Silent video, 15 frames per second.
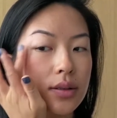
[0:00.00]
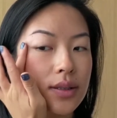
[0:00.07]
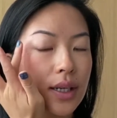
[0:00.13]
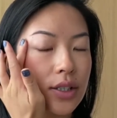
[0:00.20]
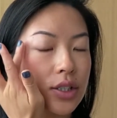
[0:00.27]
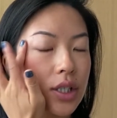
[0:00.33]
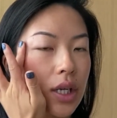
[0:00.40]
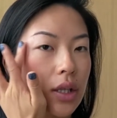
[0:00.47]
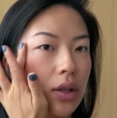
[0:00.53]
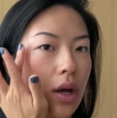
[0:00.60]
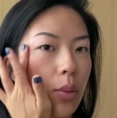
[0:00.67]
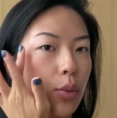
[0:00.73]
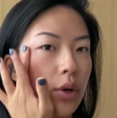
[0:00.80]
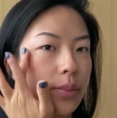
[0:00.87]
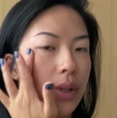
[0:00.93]
It's actually a
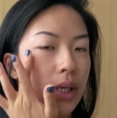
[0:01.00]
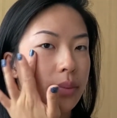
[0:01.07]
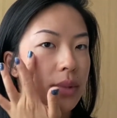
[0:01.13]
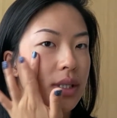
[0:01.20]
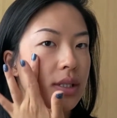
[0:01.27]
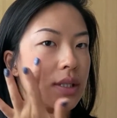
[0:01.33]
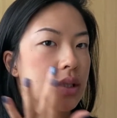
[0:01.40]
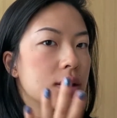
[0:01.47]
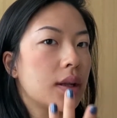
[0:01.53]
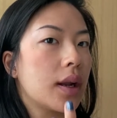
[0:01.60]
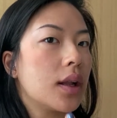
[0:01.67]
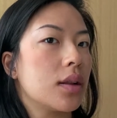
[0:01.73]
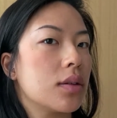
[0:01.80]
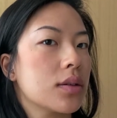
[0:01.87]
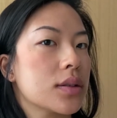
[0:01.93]
lot more pigmented
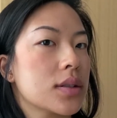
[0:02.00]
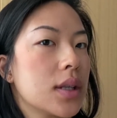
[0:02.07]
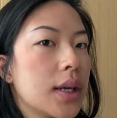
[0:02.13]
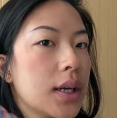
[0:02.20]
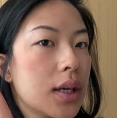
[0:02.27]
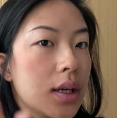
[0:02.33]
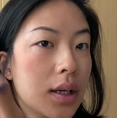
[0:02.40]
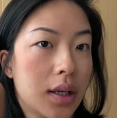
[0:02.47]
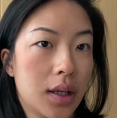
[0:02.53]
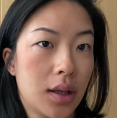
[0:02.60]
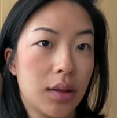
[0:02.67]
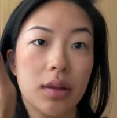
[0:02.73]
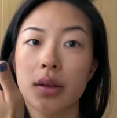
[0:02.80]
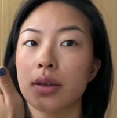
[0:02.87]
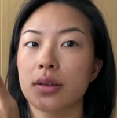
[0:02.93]
than it looks like
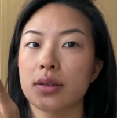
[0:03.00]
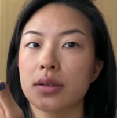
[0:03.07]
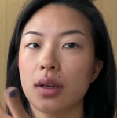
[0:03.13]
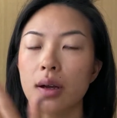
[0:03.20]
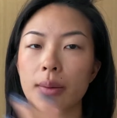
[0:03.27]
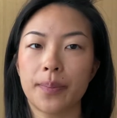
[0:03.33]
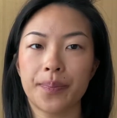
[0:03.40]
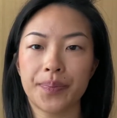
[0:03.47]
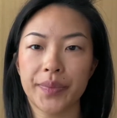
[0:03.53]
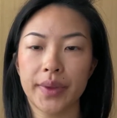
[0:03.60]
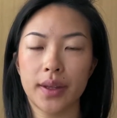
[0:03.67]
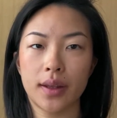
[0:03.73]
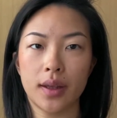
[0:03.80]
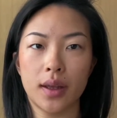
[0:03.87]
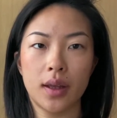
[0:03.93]
in this
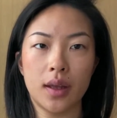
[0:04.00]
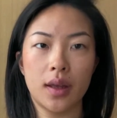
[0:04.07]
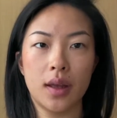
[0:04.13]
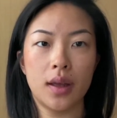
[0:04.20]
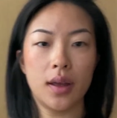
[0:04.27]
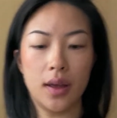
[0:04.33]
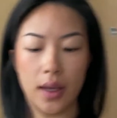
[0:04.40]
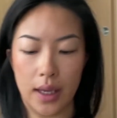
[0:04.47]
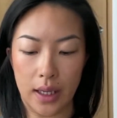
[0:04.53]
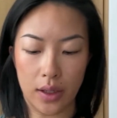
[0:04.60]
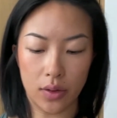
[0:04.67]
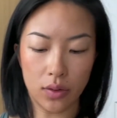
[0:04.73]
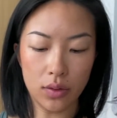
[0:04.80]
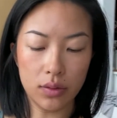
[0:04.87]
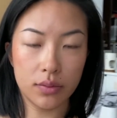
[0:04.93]

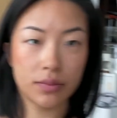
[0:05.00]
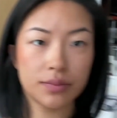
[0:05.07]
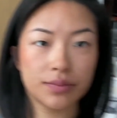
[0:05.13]
angle.